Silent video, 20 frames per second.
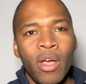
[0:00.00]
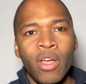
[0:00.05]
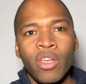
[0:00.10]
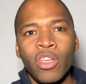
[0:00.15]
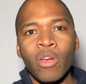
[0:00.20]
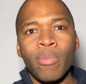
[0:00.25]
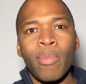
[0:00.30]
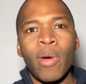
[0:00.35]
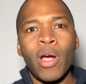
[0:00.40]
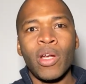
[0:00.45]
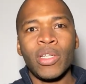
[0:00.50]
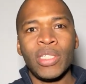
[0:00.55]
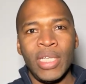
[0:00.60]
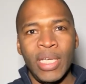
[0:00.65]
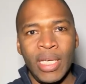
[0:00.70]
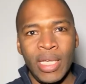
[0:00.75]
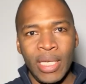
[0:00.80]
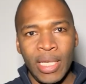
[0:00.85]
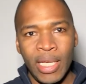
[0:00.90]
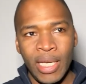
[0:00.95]
your
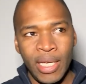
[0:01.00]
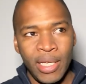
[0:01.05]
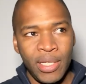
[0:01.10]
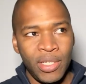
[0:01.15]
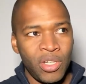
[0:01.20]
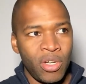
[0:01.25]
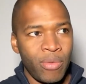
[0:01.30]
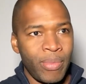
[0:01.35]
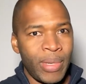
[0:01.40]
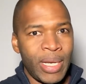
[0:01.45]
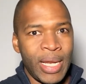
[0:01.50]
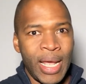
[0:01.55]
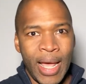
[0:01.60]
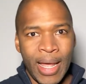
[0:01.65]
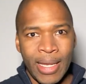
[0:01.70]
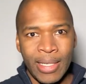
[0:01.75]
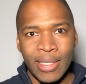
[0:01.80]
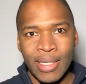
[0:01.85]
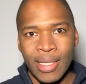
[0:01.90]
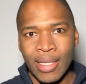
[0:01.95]
martinis, your
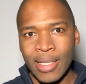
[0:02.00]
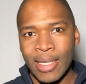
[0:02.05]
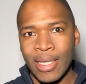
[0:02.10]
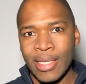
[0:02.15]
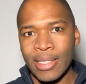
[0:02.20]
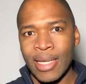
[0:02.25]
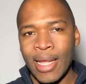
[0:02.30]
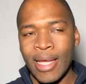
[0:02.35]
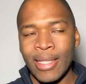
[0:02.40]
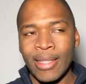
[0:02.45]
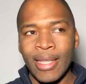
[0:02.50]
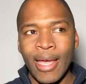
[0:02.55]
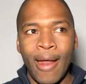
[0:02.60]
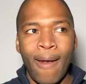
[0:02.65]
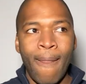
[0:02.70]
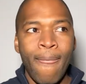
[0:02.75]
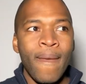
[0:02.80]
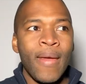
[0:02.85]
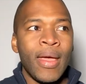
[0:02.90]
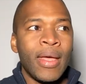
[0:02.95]
Manhattans, and things like
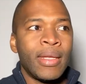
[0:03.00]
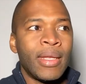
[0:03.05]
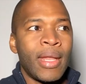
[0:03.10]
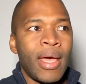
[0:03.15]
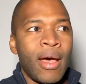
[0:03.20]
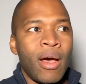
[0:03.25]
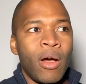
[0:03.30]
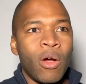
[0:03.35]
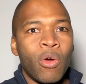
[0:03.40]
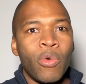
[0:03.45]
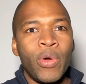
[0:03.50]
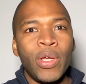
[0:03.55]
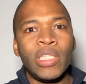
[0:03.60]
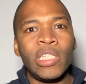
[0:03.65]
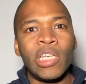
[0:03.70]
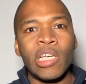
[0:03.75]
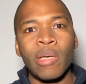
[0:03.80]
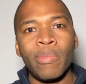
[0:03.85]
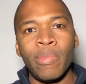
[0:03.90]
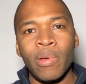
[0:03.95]
that. Now, quick
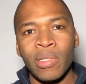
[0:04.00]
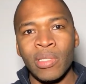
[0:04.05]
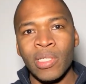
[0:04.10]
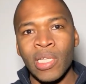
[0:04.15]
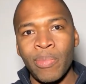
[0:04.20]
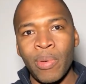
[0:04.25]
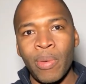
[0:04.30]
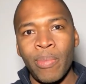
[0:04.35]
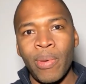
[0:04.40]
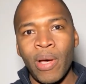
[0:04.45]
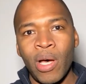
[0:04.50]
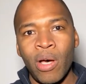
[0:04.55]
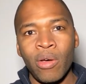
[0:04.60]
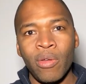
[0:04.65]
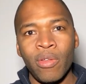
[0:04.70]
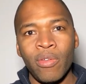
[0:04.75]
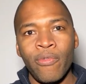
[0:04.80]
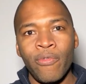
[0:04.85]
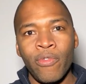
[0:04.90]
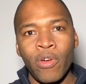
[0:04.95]
tip
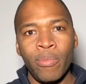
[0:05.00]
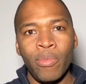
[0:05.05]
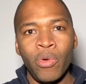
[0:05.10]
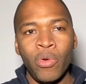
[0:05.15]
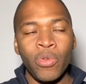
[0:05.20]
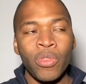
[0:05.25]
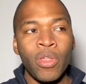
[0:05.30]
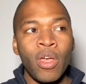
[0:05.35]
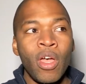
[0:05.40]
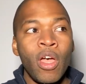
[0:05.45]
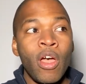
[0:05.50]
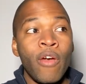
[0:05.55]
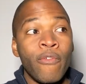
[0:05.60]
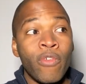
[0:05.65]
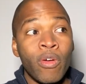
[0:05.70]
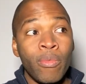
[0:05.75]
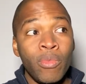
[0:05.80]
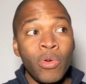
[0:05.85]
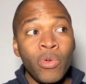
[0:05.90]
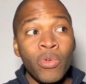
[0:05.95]
about vermouth.
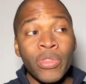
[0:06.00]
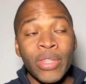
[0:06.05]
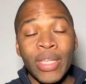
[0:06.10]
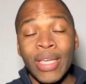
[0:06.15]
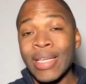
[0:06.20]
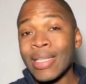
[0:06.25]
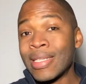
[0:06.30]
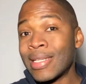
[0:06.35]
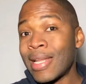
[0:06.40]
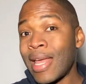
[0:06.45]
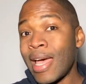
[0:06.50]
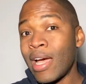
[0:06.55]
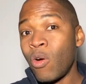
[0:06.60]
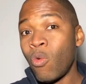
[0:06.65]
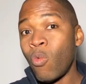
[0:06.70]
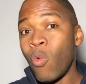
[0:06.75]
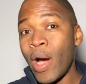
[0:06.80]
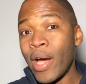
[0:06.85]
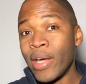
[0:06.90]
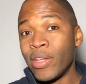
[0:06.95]
Vermouth is like
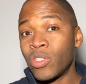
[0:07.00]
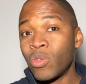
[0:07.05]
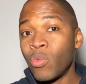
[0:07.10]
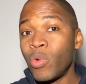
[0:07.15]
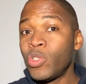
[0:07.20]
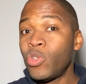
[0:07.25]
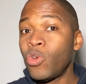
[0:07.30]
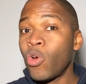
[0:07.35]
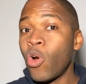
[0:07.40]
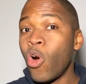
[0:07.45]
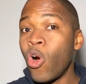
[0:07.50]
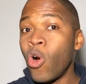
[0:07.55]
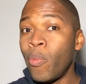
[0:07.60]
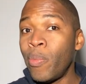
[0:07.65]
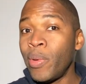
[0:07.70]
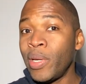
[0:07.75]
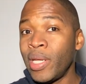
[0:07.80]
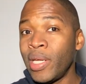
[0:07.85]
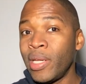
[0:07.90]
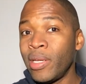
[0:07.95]
wine, so once you
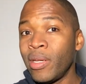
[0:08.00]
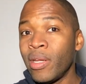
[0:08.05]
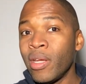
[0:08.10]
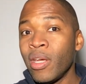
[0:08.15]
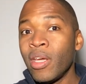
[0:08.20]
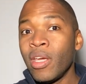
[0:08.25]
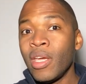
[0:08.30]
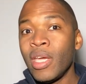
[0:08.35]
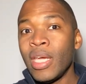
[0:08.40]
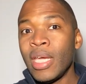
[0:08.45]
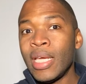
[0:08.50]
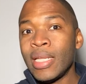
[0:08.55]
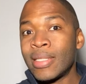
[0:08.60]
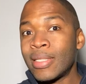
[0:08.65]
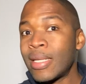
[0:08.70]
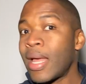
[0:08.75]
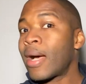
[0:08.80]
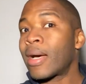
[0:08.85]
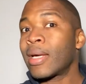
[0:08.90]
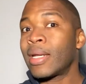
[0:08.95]
open it, it's
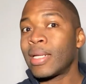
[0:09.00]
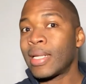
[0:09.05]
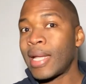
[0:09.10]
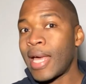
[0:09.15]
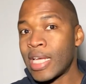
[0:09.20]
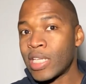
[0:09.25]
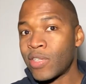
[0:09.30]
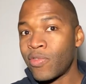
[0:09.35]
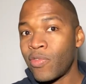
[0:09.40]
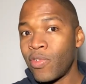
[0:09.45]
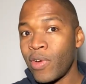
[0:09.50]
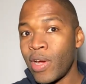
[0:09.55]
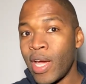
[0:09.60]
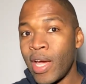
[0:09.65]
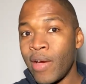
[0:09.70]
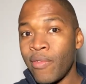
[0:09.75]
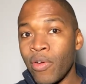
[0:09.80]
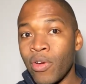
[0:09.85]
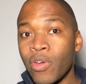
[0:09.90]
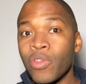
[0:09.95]
not going to last
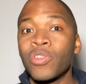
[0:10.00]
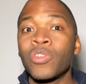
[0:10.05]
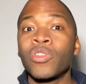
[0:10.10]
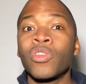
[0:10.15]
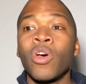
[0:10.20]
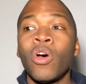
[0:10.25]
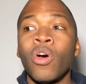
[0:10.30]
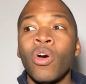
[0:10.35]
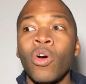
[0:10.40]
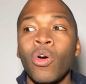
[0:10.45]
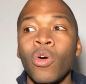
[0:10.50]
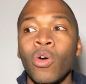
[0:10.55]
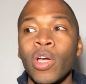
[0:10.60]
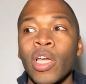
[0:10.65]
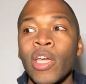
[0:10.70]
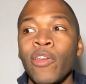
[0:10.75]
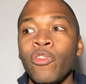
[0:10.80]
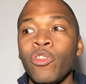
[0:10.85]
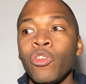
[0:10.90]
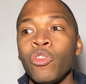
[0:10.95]
forever. So
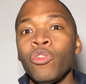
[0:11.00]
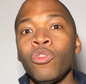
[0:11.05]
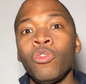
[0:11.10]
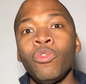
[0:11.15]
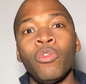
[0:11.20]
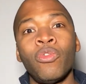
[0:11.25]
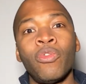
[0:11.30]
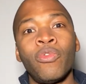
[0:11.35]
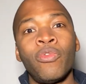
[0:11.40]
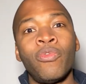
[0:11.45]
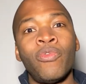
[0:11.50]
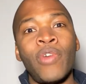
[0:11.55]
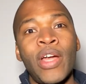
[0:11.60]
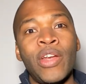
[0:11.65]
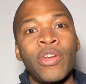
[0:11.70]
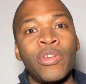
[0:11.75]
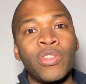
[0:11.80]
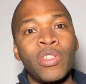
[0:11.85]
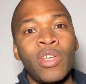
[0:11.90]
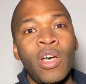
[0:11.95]
if you find
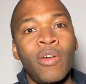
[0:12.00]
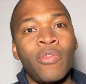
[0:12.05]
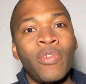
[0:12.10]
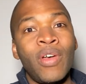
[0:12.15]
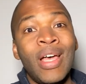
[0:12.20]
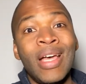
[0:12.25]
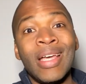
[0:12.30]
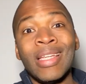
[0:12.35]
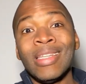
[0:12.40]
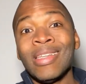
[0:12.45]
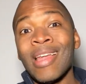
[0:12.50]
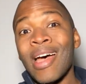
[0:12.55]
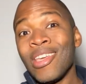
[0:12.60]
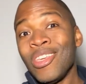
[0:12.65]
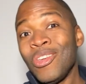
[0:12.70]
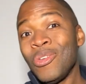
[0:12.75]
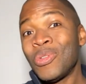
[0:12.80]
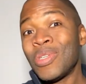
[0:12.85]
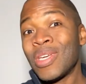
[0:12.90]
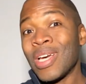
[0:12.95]
yourself not
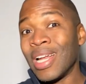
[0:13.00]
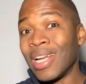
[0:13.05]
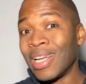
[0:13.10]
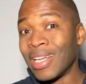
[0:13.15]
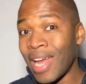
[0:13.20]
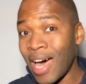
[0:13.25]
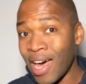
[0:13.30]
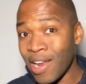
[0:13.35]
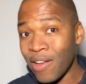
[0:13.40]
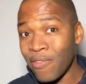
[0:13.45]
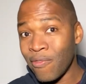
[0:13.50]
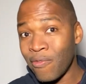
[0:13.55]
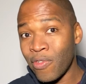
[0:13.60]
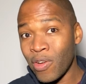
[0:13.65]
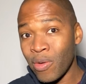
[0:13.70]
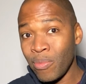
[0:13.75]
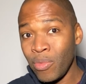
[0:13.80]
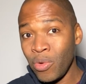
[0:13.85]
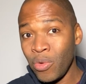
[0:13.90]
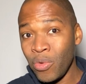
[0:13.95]
using a lot of
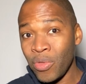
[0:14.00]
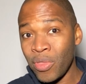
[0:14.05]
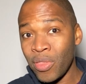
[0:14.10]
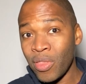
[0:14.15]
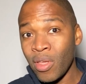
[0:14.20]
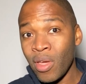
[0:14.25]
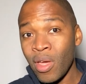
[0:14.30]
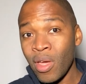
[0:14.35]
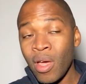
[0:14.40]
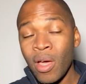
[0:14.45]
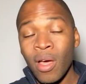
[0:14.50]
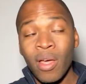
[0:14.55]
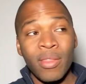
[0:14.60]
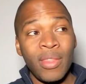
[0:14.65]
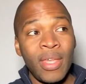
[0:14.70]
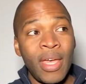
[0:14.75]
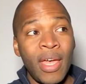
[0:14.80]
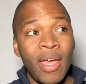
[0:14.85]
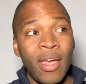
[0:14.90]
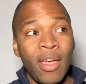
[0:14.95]
vermouth,
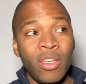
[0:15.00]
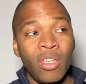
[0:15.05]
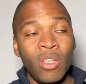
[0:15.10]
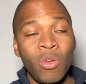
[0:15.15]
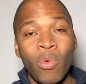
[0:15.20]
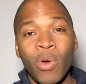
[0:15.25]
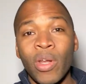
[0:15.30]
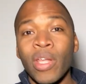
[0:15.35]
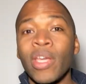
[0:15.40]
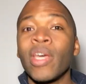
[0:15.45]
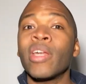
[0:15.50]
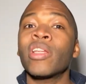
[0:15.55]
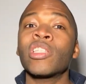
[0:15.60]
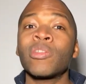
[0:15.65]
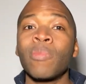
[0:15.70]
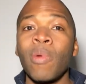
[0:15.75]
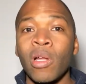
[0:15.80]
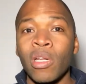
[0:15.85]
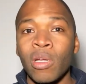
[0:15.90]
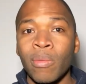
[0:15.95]
then you want to get a
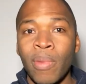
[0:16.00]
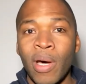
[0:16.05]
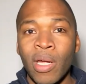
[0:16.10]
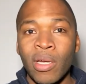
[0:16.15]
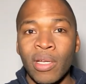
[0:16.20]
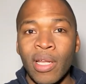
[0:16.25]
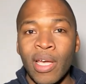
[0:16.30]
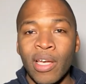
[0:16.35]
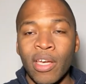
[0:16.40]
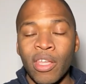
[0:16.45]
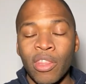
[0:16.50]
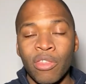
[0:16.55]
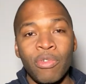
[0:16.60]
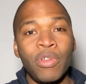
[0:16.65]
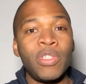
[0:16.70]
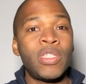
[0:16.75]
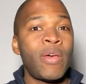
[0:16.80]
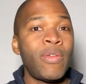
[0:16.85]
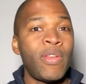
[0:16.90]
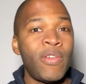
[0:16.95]
smaller bottle, like a
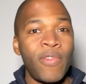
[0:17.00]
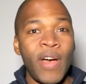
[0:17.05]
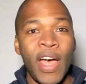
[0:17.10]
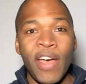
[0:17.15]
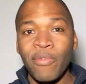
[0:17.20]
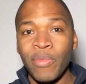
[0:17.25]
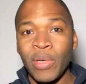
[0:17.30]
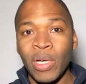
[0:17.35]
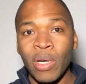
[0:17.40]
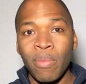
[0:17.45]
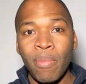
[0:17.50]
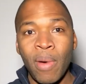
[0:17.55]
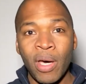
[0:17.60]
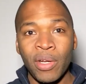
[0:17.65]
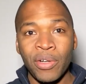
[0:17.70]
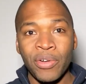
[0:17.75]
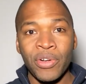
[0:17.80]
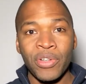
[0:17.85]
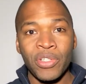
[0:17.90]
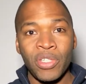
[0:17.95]
375 ml
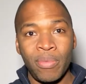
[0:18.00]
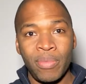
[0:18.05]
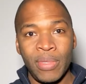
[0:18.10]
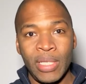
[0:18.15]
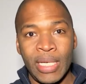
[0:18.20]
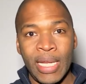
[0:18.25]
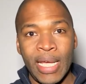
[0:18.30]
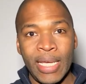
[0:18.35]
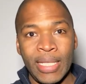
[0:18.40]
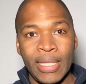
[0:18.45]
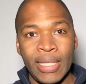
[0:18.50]
bottle or something like